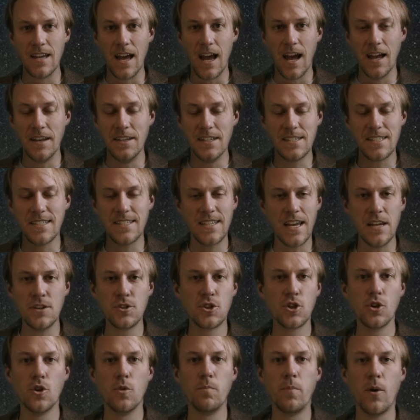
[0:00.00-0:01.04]
an
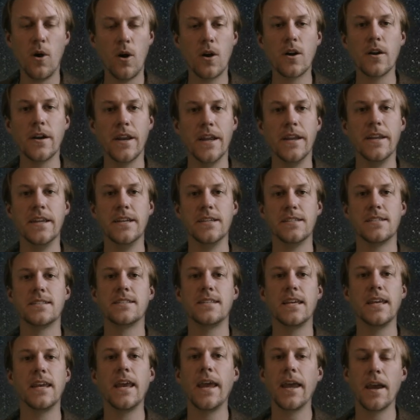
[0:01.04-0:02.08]
essential part in his
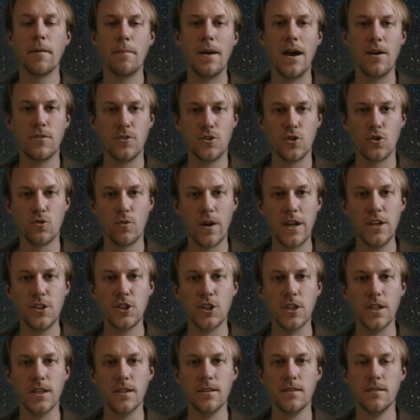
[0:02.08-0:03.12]
thinking about
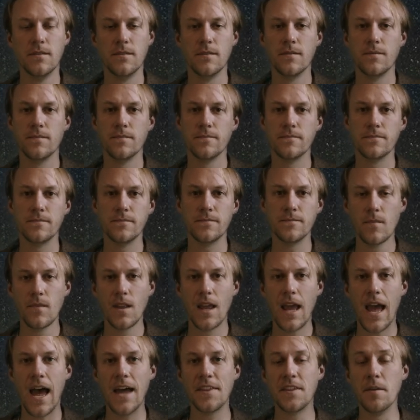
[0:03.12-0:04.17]
duration.
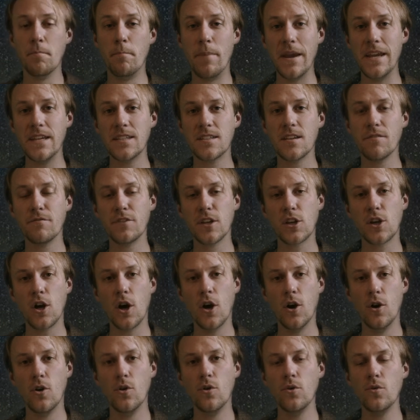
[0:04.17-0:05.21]
At the base of the
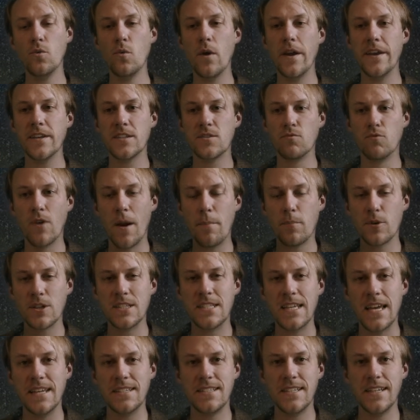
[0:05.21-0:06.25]
cone is
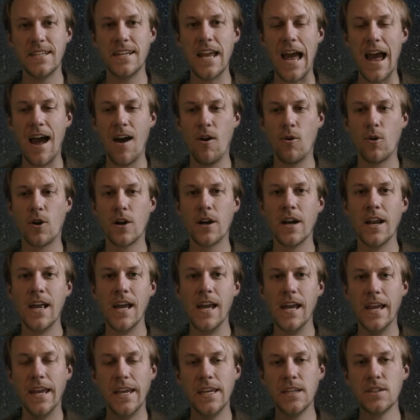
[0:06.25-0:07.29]
represented our
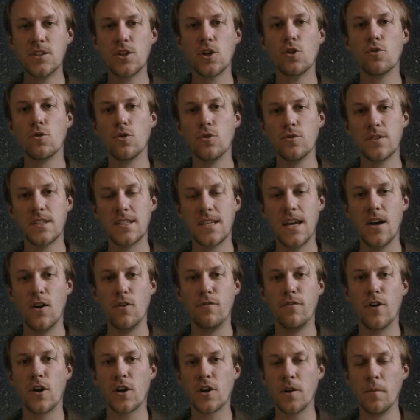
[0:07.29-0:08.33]
integral
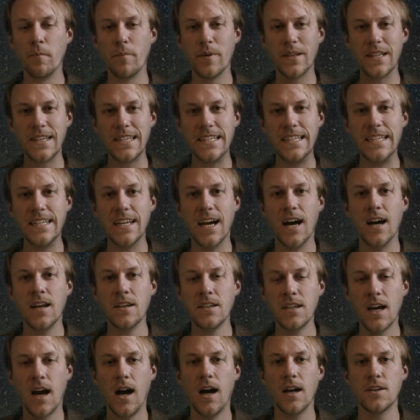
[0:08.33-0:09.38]
self, our complete
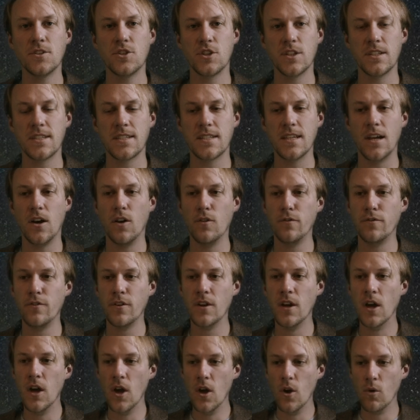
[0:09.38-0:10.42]
unconscious self
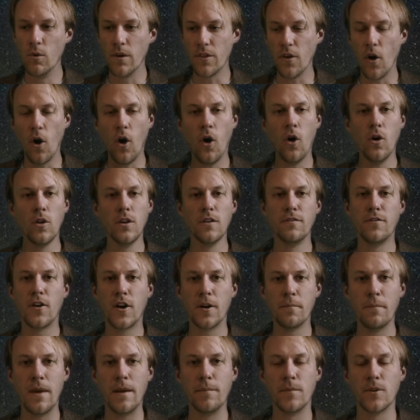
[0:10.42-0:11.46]
with all of
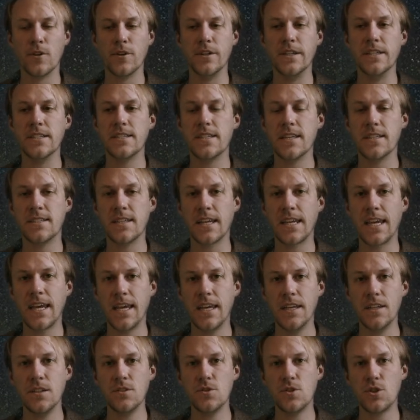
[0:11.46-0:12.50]
our memories. It's
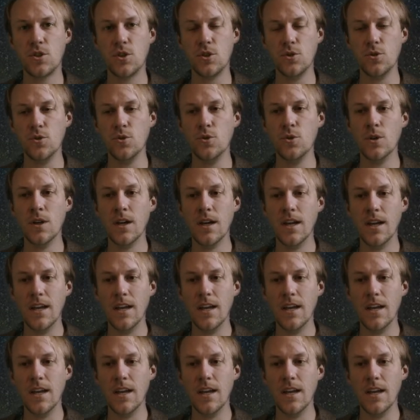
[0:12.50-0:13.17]
akin to